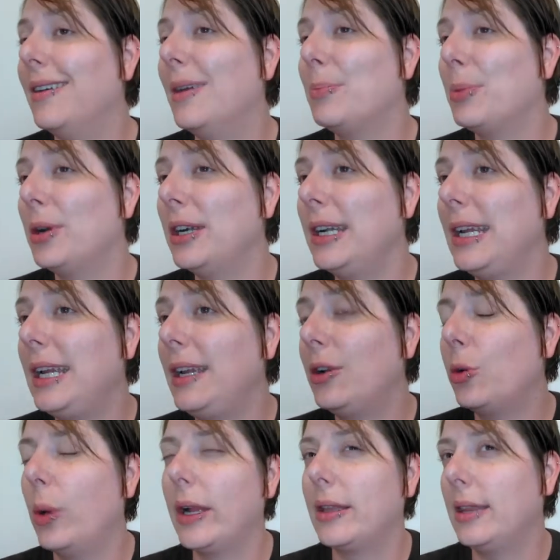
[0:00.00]
pretty
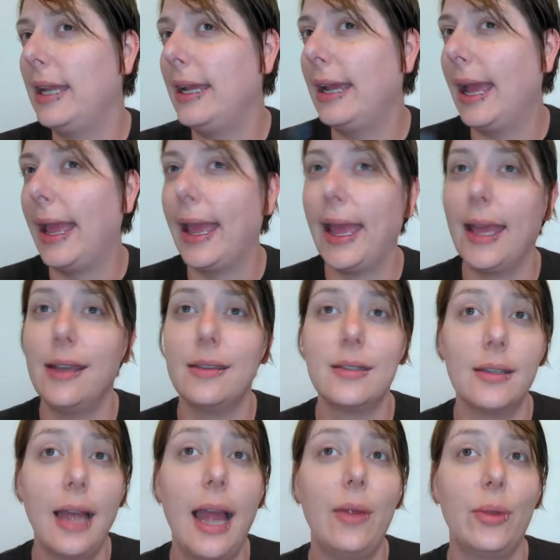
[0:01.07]
quickly, and
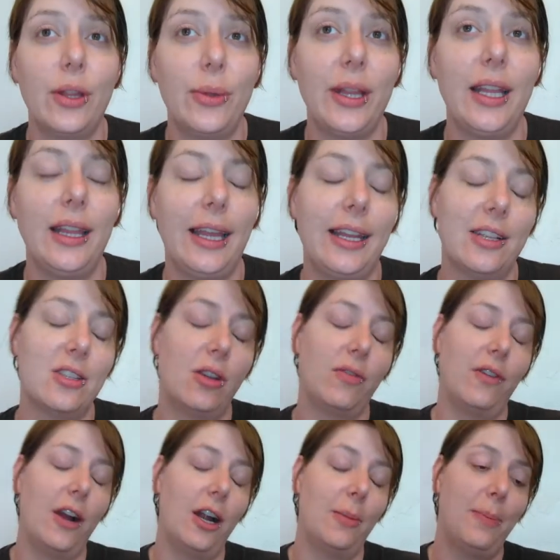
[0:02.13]
I really, really like it so
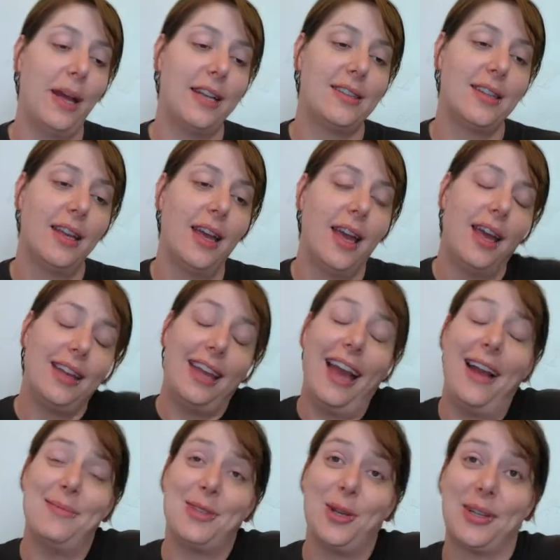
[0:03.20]
far. But yeah, I'm
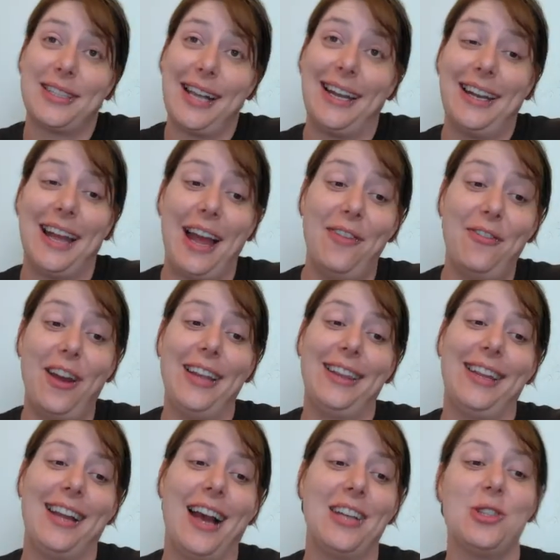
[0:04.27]
so excited. I finally
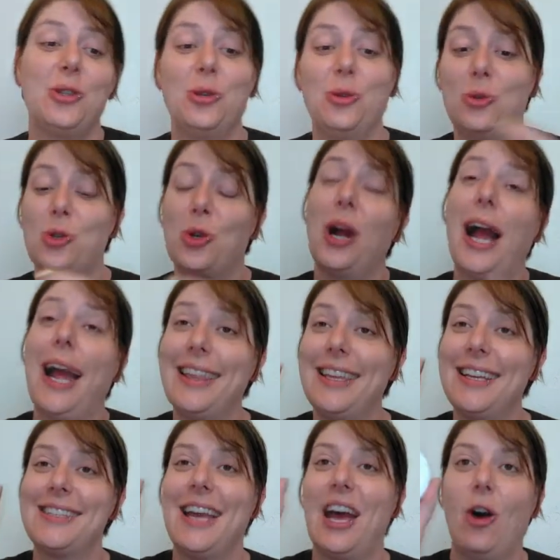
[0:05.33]
got to try
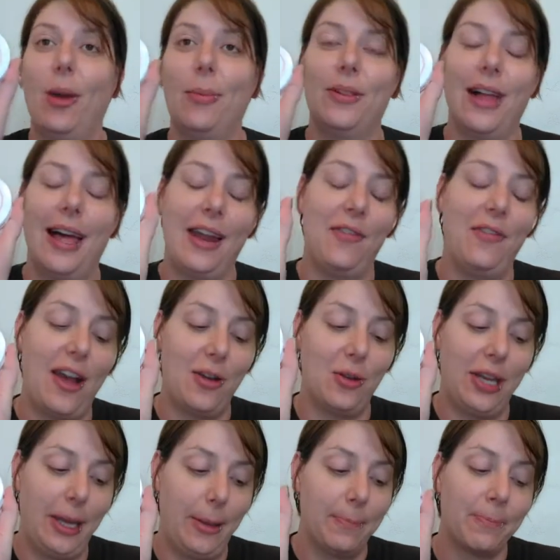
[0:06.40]
this out. I'm glad I found
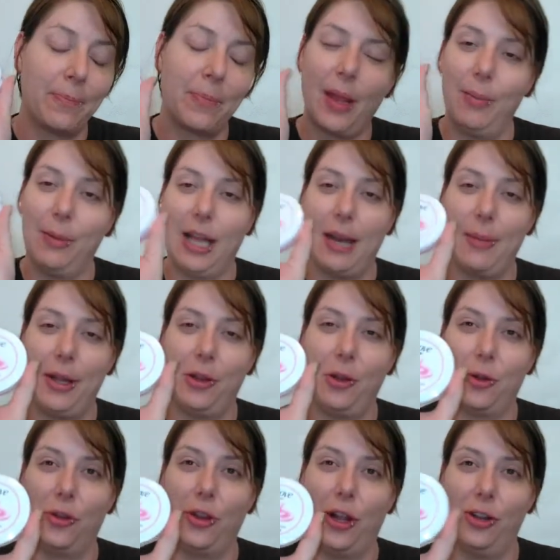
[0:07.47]
it. I'm glad my
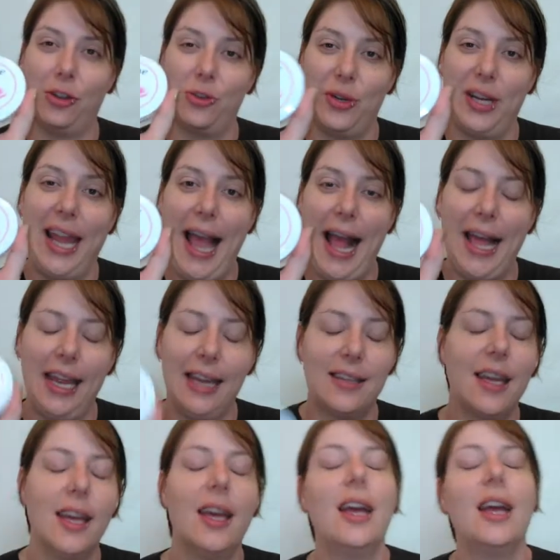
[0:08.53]
local Dollar Tree had it.
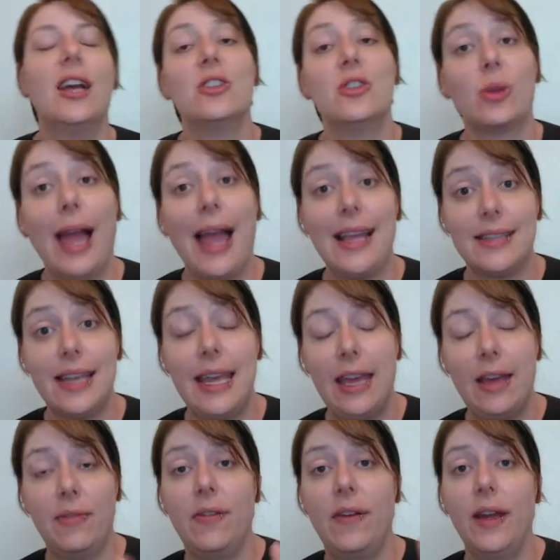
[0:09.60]
So guys,
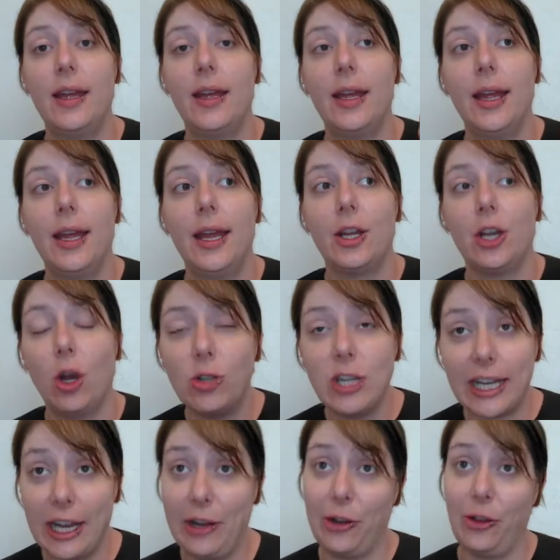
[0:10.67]
if go
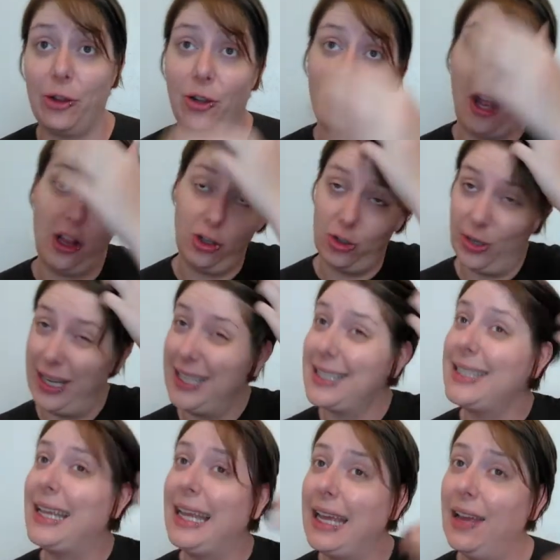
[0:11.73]
check out your local Dollar Tree.
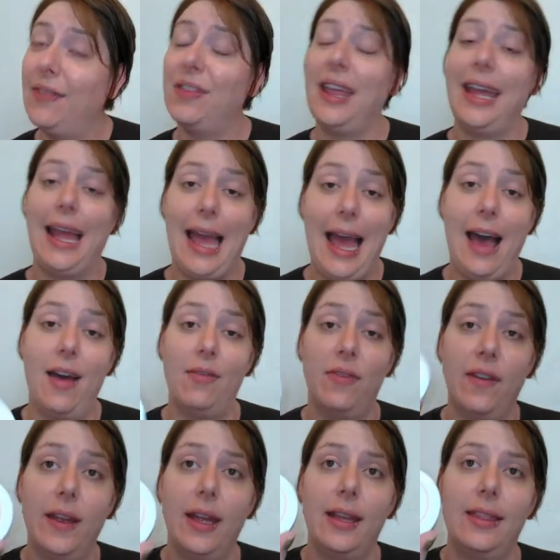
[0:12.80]
See if they
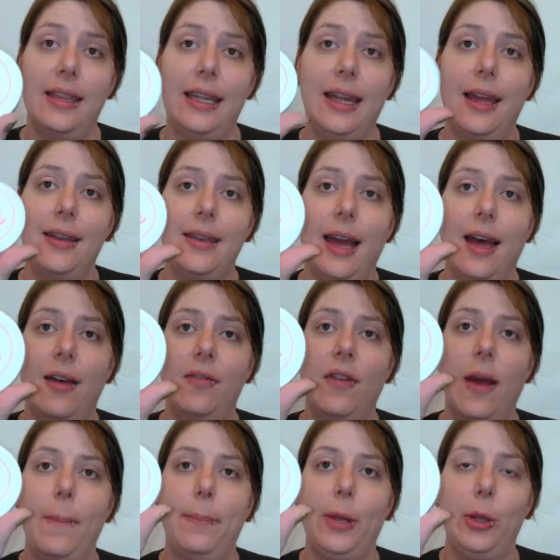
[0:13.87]
have the Dove
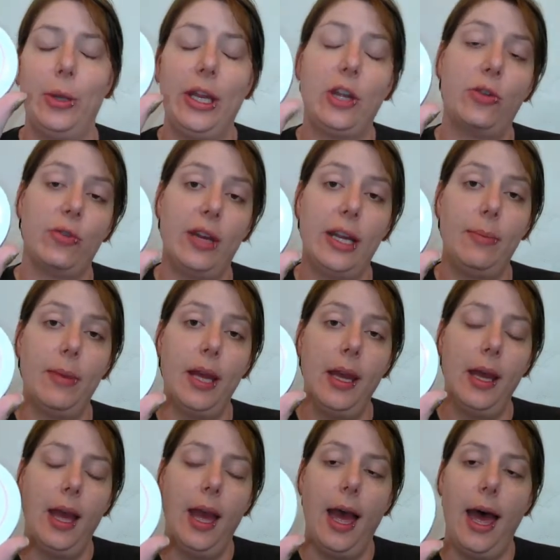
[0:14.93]
Beauty Cream.
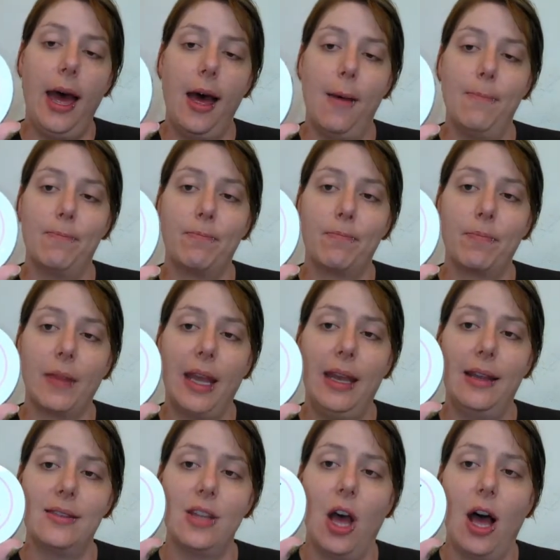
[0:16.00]
Um, it
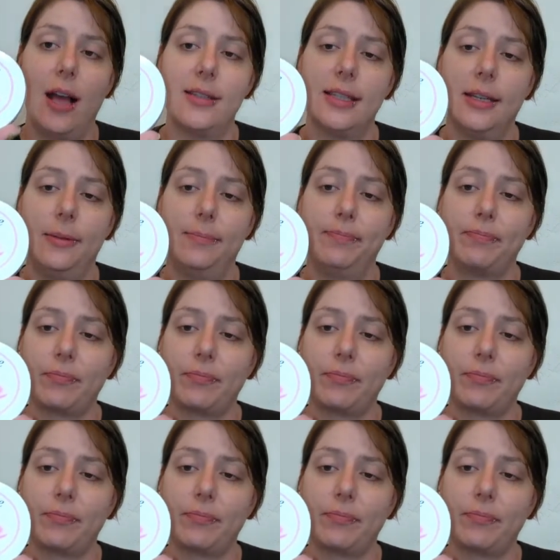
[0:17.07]
is awesome.